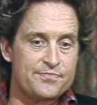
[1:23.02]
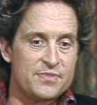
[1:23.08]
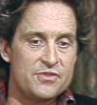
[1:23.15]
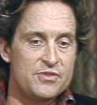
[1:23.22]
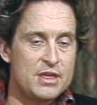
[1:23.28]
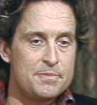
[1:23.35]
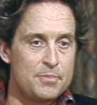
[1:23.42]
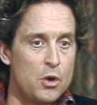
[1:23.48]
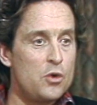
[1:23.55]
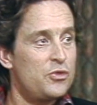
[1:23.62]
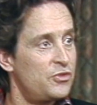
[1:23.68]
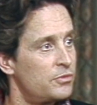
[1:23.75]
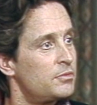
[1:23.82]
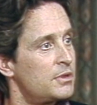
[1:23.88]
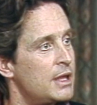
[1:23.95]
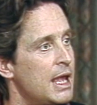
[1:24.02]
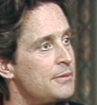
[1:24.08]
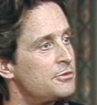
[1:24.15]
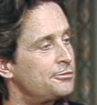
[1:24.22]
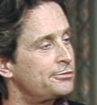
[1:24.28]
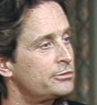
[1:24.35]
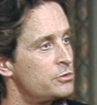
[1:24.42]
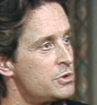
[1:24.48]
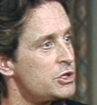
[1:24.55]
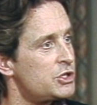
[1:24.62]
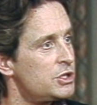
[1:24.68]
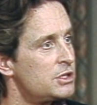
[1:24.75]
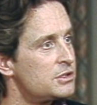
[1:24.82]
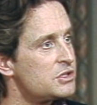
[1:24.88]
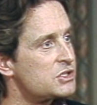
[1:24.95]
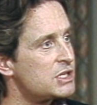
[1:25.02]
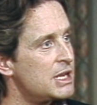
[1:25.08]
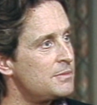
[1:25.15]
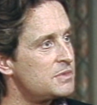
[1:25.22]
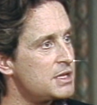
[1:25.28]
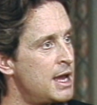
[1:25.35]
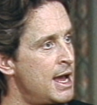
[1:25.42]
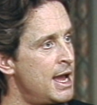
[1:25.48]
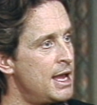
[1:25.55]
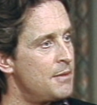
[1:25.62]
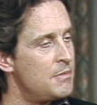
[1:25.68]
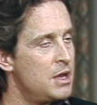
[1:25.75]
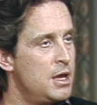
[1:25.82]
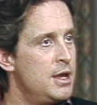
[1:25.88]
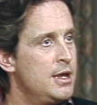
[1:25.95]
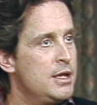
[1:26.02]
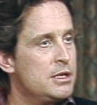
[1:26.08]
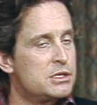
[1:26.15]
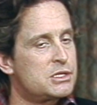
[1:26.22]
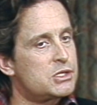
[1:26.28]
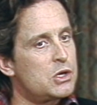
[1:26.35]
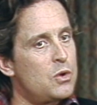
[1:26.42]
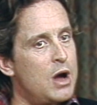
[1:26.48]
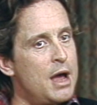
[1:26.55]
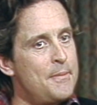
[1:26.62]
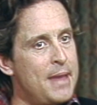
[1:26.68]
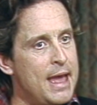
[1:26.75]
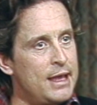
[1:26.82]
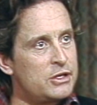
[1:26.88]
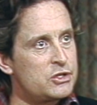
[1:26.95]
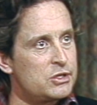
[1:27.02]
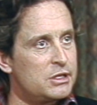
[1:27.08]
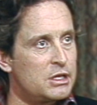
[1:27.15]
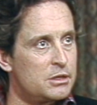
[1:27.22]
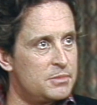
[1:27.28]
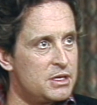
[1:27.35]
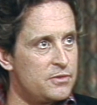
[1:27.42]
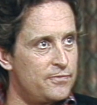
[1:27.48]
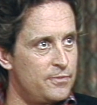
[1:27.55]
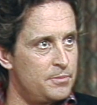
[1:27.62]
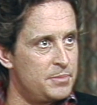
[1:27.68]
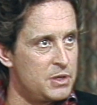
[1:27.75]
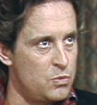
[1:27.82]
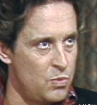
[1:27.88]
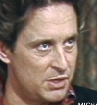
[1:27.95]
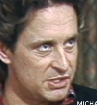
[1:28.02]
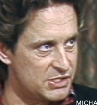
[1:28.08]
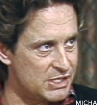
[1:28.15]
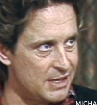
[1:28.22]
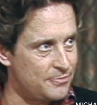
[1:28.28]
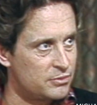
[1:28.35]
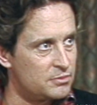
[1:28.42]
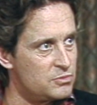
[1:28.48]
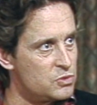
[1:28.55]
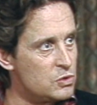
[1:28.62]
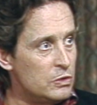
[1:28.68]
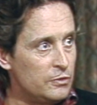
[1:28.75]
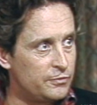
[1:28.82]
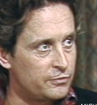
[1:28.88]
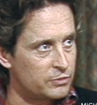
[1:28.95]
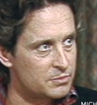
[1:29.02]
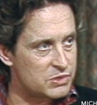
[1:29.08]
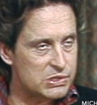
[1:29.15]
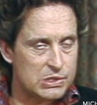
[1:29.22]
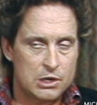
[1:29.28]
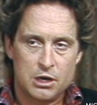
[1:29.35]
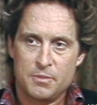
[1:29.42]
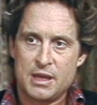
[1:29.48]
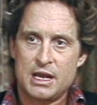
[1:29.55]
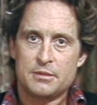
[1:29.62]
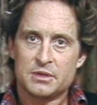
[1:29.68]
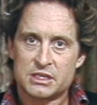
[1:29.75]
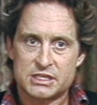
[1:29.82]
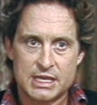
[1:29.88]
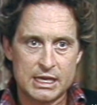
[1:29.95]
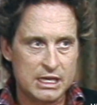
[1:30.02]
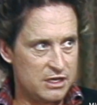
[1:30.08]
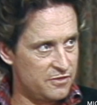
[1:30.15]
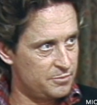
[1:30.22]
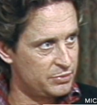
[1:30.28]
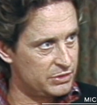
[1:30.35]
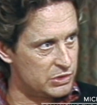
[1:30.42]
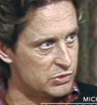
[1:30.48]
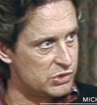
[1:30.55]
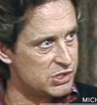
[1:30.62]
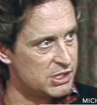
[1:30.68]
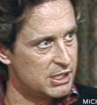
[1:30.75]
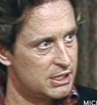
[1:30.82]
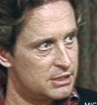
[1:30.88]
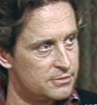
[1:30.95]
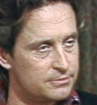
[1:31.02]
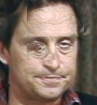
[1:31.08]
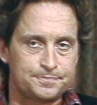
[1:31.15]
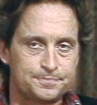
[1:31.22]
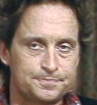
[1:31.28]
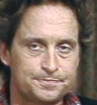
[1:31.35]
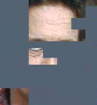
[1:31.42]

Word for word: they both came to fruition at the same time. So I'm actually going to be one step removed from Starman. I'm executive producing it, and